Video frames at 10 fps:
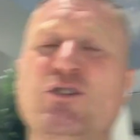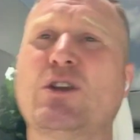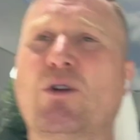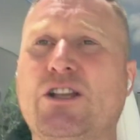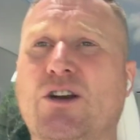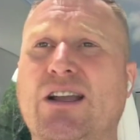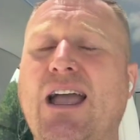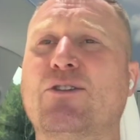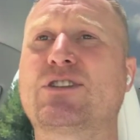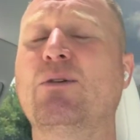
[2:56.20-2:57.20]
they're using one of your
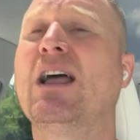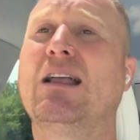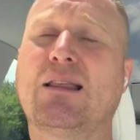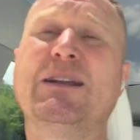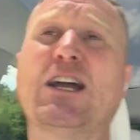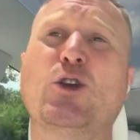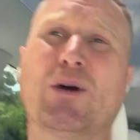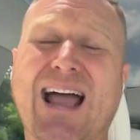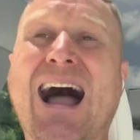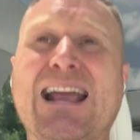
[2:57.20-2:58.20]
accounts. So let me tell
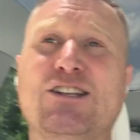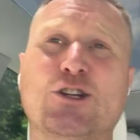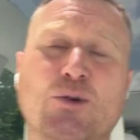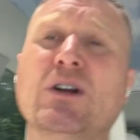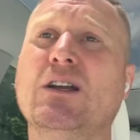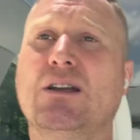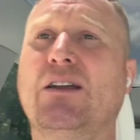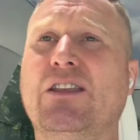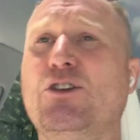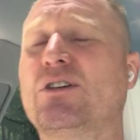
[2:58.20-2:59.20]
you what I do,
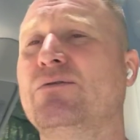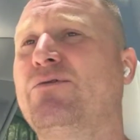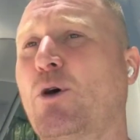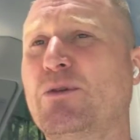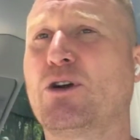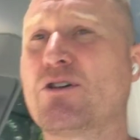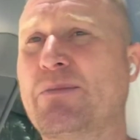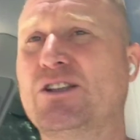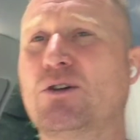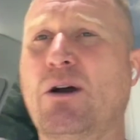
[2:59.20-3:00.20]
and then you can form your own
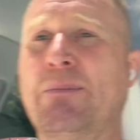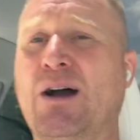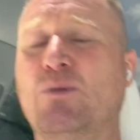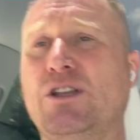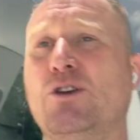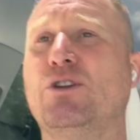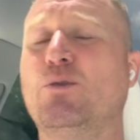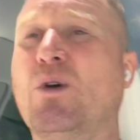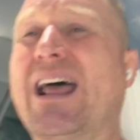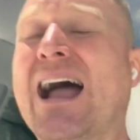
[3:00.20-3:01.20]
opinion about what you
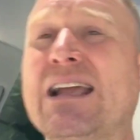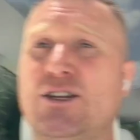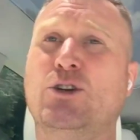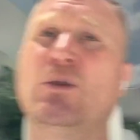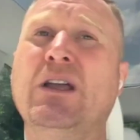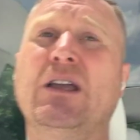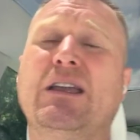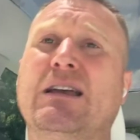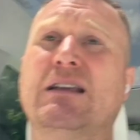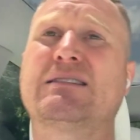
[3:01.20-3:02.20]
do. I do
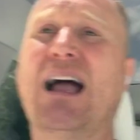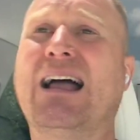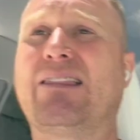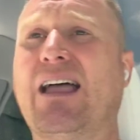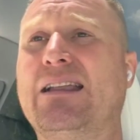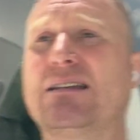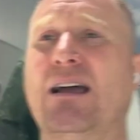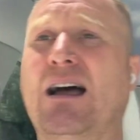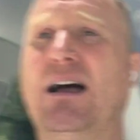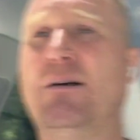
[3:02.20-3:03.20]
is I let,
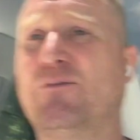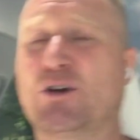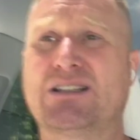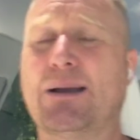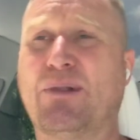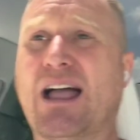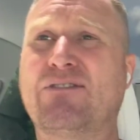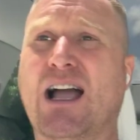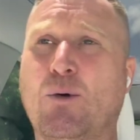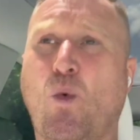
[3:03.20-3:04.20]
for example,
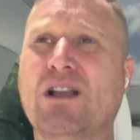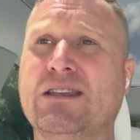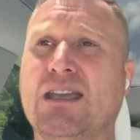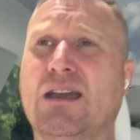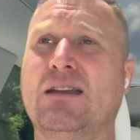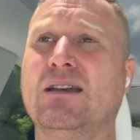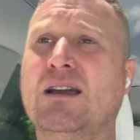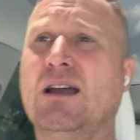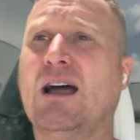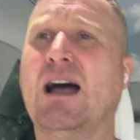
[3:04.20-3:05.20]
I've got one kid,
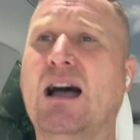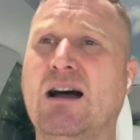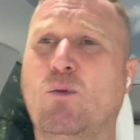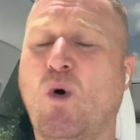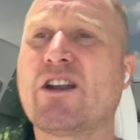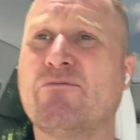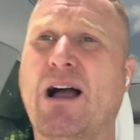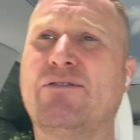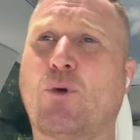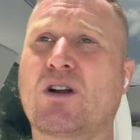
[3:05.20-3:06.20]
one of
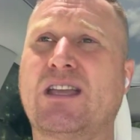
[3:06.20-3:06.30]
my